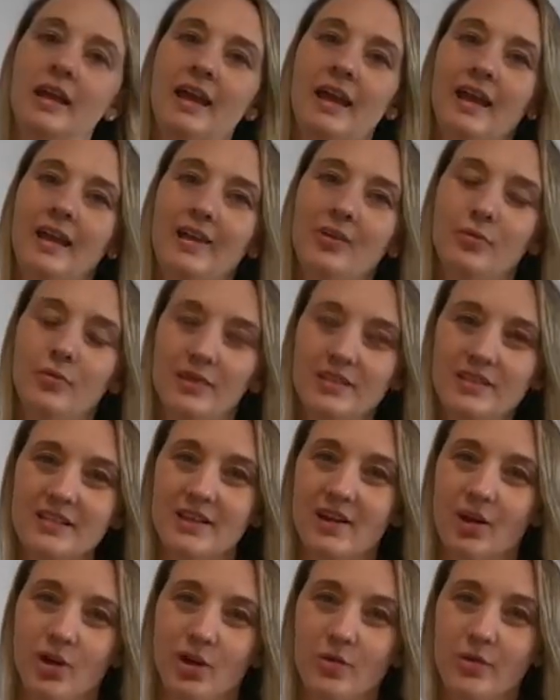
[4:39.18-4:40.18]
And it
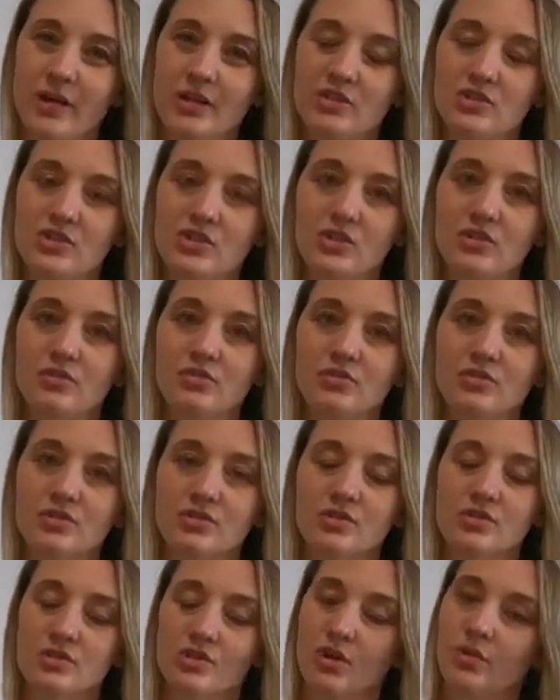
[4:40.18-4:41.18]
wasn't always used
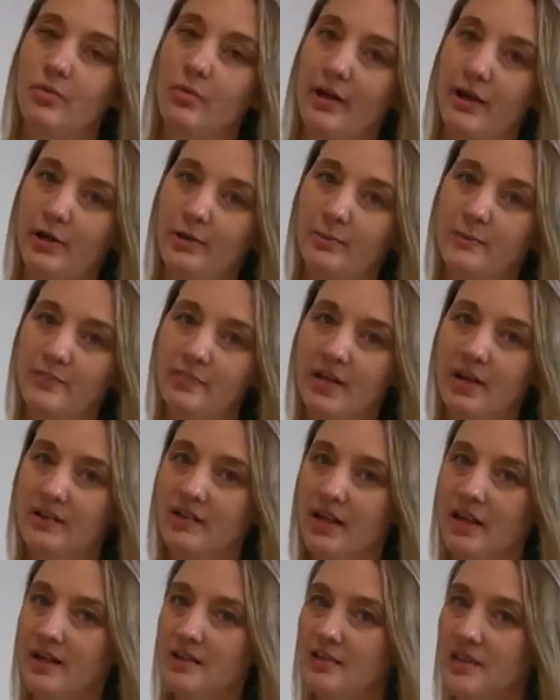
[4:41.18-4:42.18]
so well. A
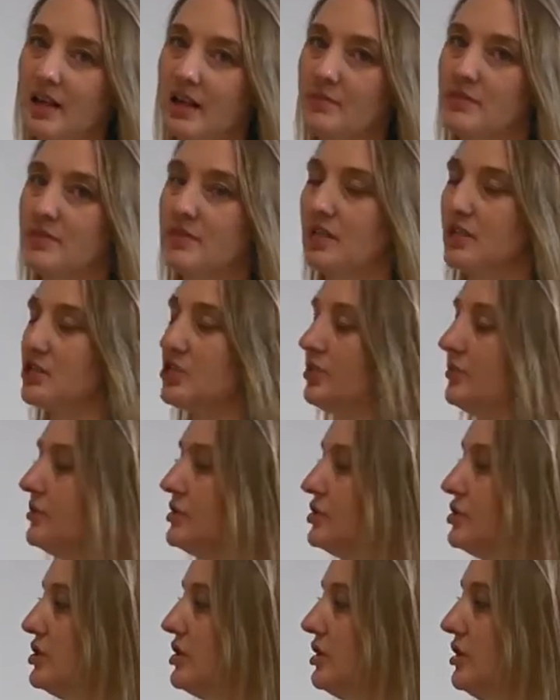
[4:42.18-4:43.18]
lot of times diction
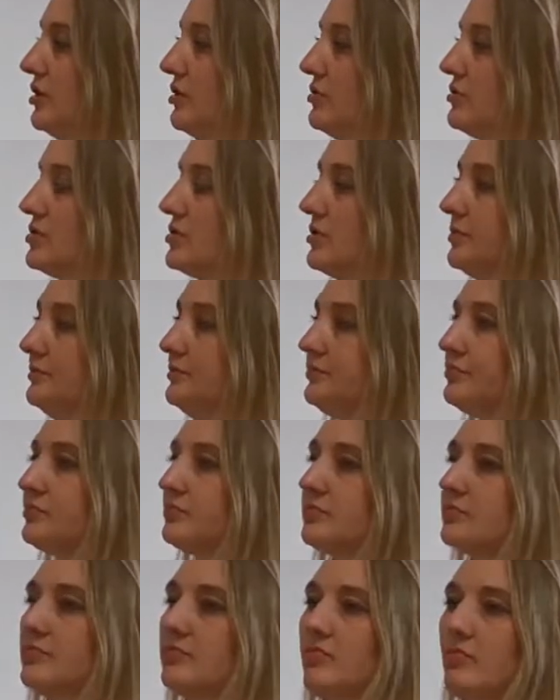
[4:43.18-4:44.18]
was used
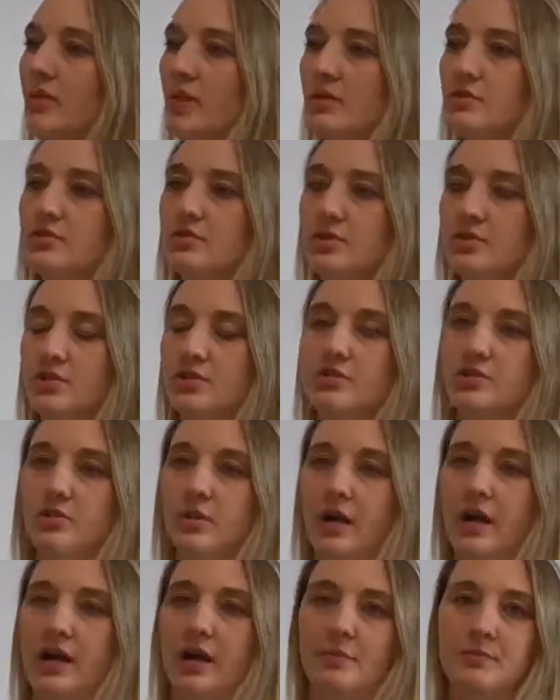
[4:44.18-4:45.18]
to
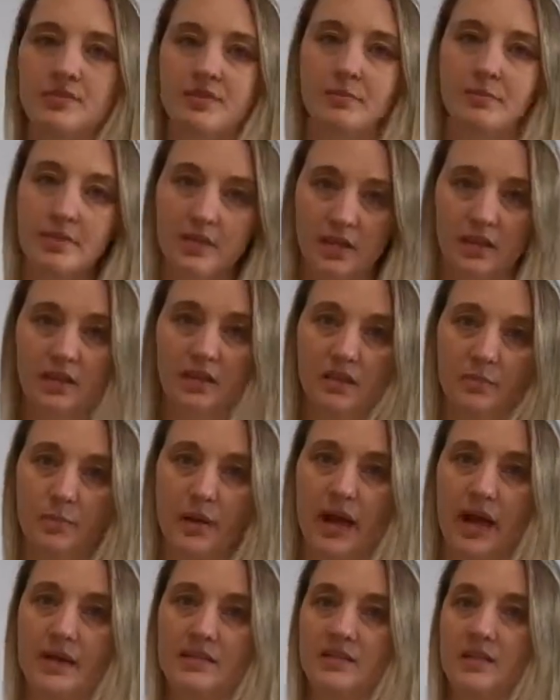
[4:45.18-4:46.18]
describe something in the
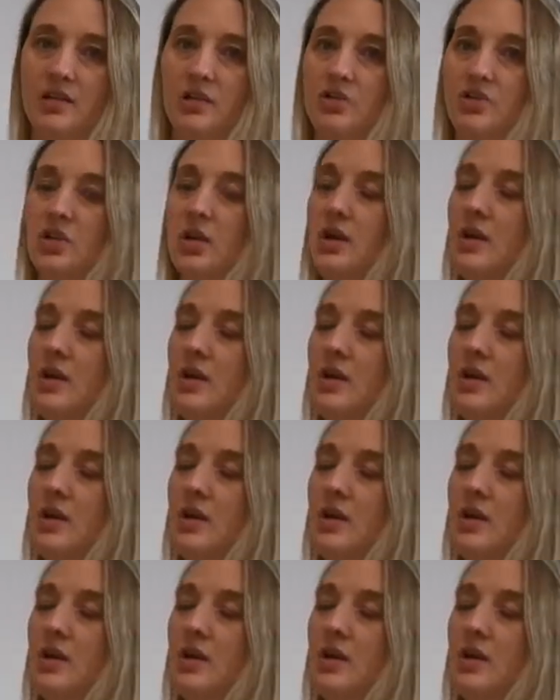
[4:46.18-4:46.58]
passage,